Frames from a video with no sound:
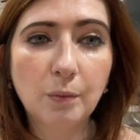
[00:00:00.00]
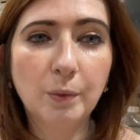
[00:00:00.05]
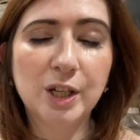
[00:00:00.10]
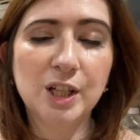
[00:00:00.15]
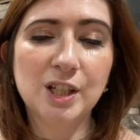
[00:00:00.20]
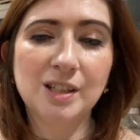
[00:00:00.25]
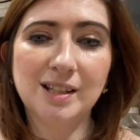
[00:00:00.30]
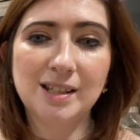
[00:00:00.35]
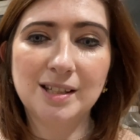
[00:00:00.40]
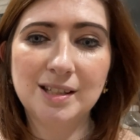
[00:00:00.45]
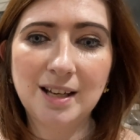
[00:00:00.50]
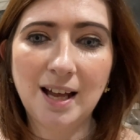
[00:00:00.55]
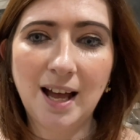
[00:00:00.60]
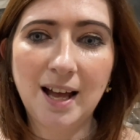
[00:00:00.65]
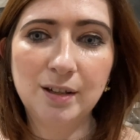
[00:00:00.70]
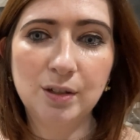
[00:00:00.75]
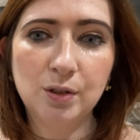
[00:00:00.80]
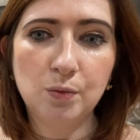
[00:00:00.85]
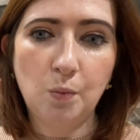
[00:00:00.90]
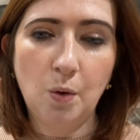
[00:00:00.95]
which is a
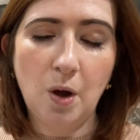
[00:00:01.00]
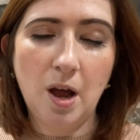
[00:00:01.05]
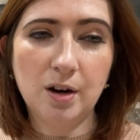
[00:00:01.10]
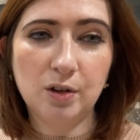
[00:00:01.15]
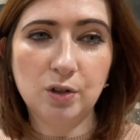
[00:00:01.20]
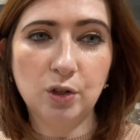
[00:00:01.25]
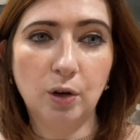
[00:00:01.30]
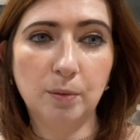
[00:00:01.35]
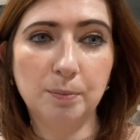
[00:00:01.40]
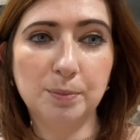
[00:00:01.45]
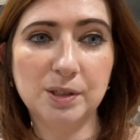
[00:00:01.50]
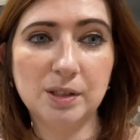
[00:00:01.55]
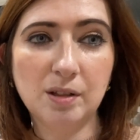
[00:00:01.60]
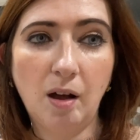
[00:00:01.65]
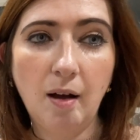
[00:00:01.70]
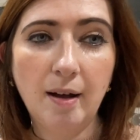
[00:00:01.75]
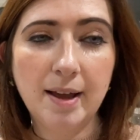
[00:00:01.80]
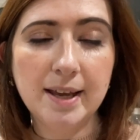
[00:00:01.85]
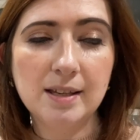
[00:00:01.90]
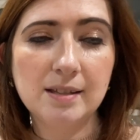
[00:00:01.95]
standard worktop
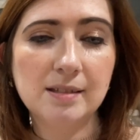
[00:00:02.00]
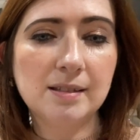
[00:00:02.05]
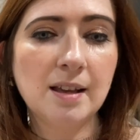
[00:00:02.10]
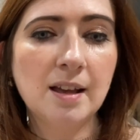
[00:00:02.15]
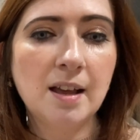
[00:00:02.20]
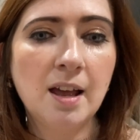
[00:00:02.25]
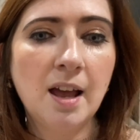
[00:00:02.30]
size.